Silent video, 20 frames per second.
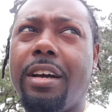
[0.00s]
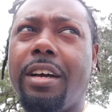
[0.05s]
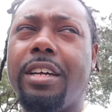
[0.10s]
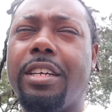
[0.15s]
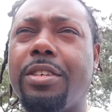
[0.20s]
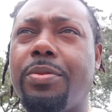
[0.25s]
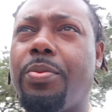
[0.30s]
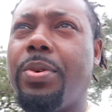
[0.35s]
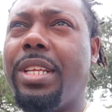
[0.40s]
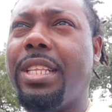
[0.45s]

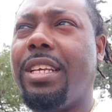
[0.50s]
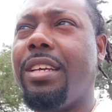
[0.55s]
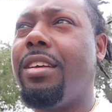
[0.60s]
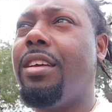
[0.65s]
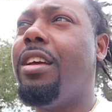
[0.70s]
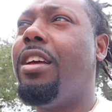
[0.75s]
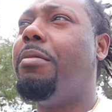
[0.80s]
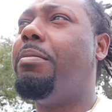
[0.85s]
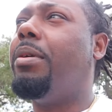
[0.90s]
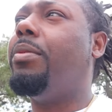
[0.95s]
it's windy.
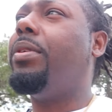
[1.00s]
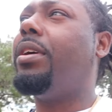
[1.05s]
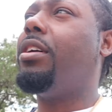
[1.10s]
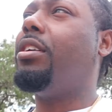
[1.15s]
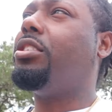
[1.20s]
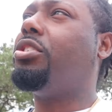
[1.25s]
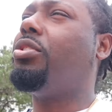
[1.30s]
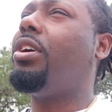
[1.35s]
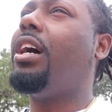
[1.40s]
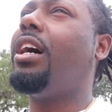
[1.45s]
But we're
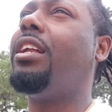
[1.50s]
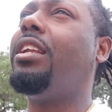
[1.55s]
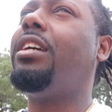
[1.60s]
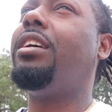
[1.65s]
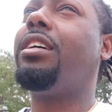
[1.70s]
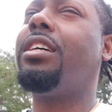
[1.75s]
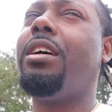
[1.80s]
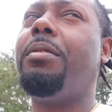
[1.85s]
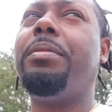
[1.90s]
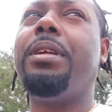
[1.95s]
going to try our
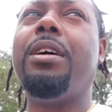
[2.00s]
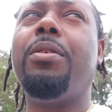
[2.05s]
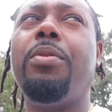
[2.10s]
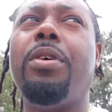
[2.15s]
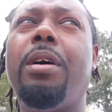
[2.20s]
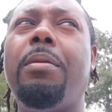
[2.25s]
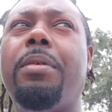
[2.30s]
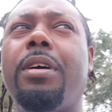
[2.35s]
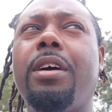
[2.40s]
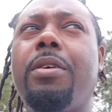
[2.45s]
luck coming at
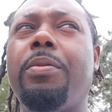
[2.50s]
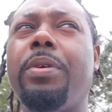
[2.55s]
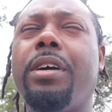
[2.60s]
Walmart.